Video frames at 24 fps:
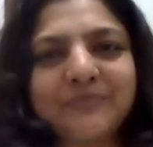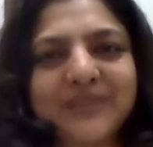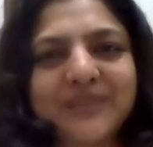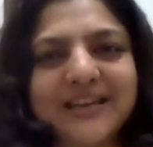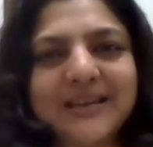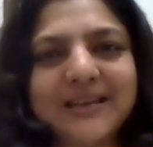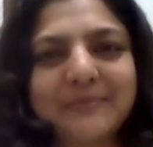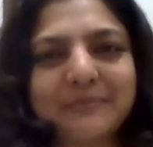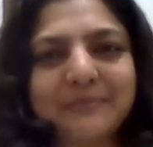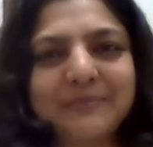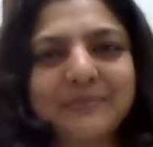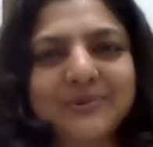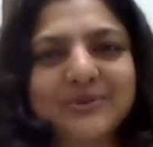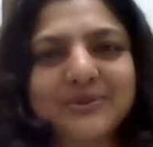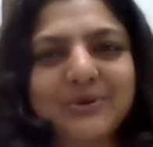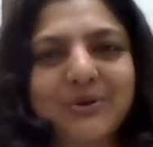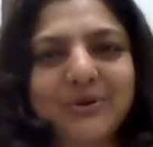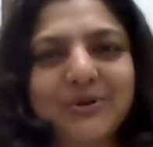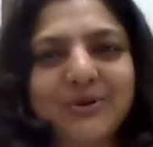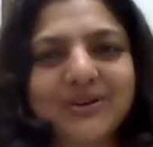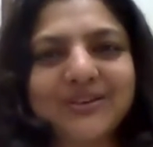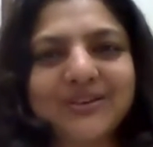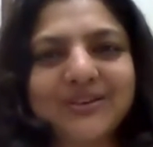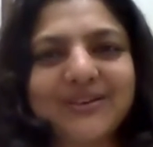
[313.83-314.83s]
lip
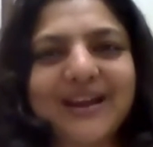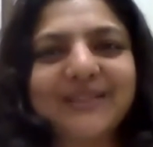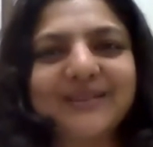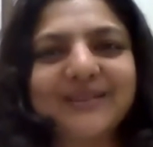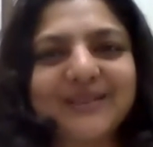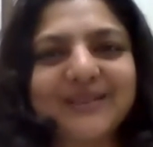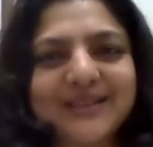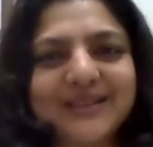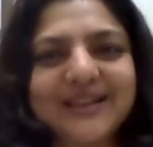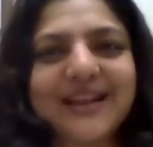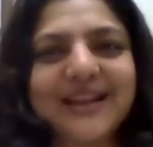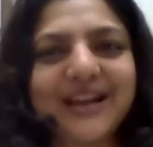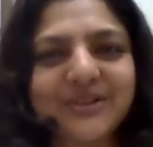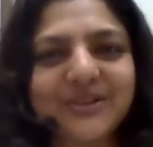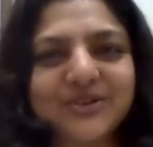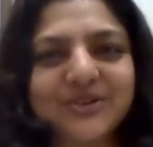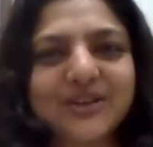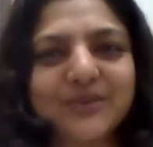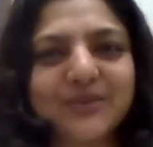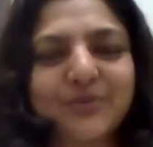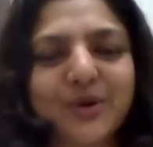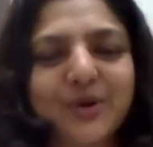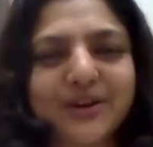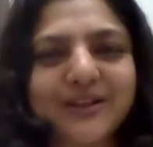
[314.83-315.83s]
talk rather than
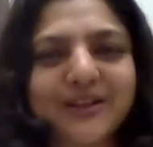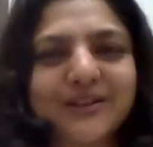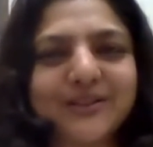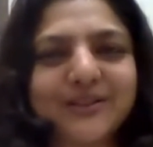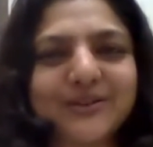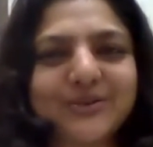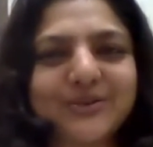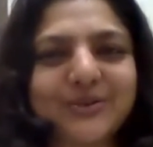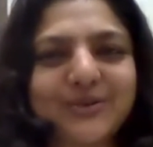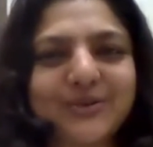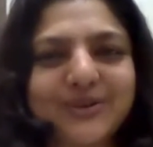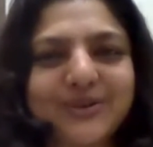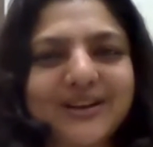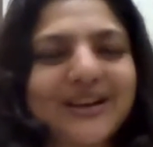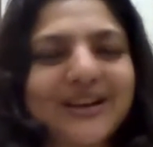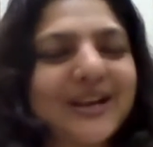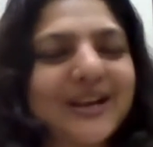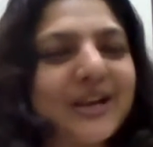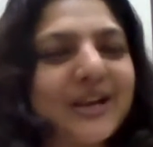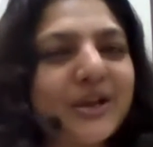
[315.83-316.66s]
actually walking the talk.